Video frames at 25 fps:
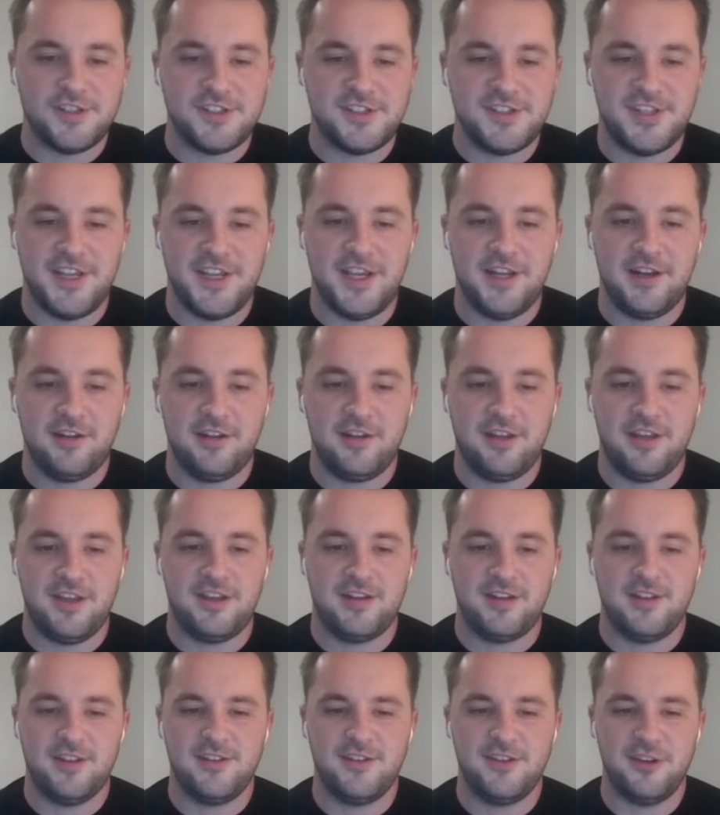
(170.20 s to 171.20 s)
see, and I
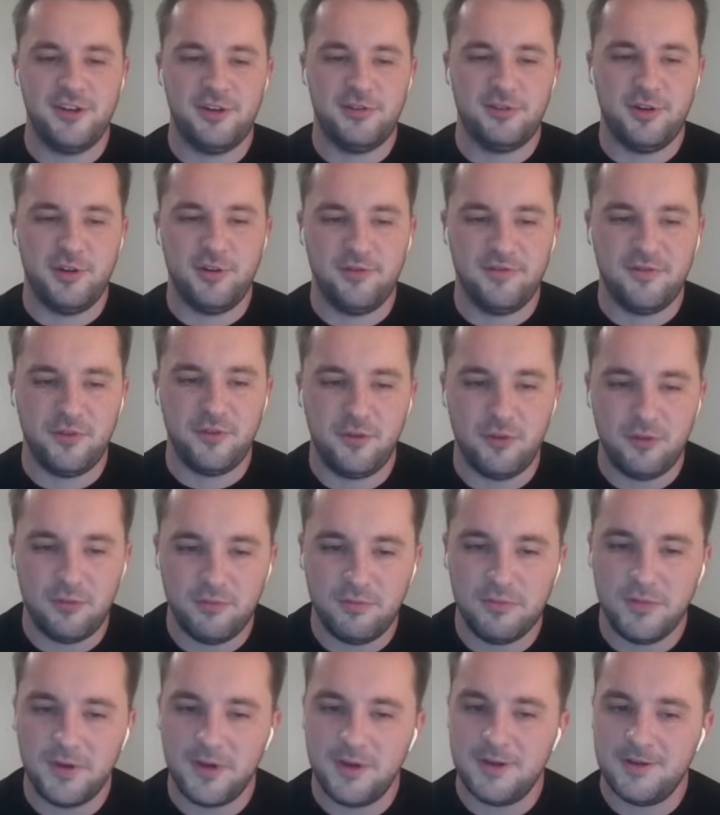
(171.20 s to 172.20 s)
think the 2-year-old
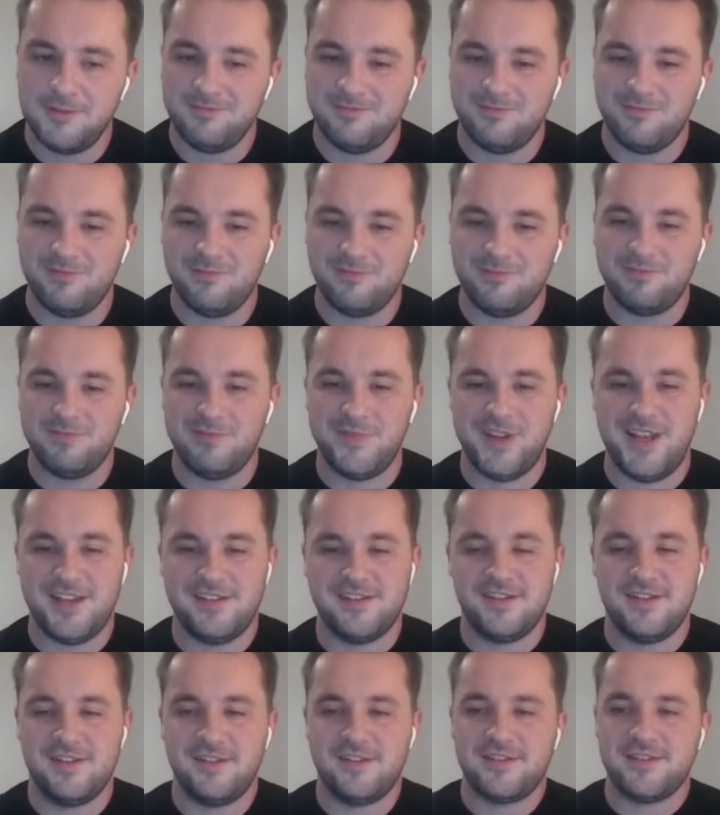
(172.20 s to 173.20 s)
form
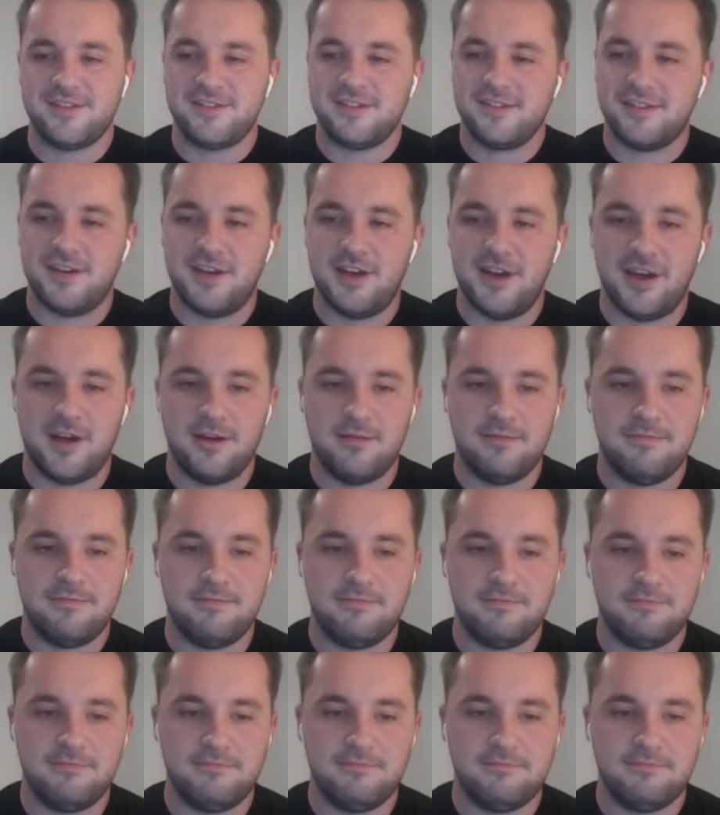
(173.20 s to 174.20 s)
isn't
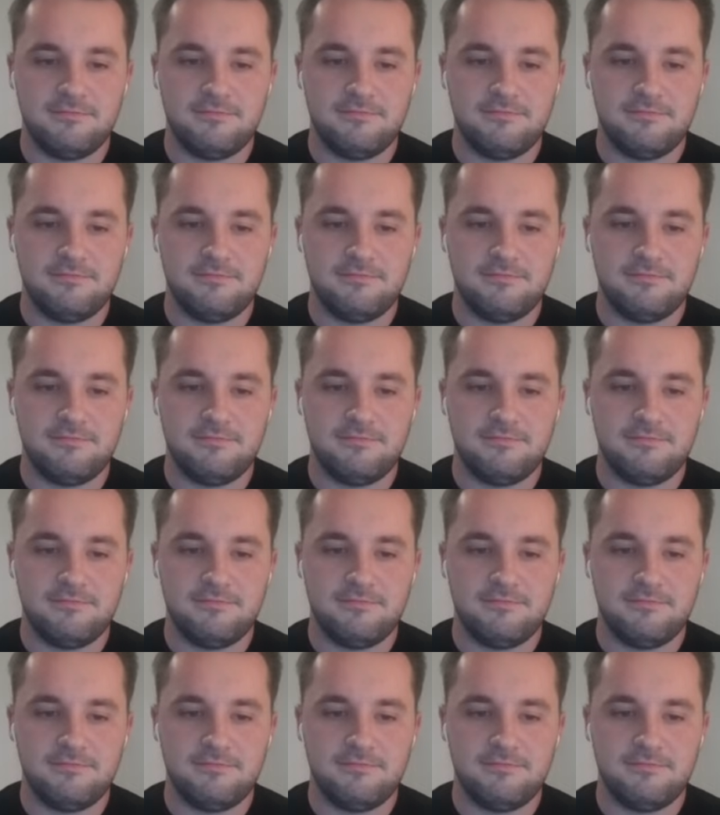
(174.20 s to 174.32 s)
the